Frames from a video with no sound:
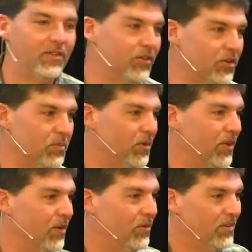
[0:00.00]
Trust me on
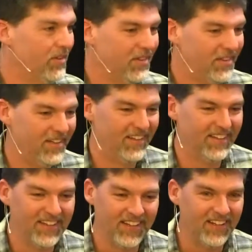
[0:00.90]

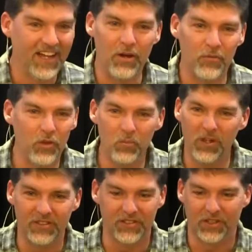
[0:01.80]
that one. not for the
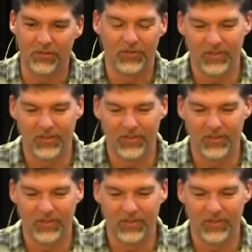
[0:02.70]
big stuff.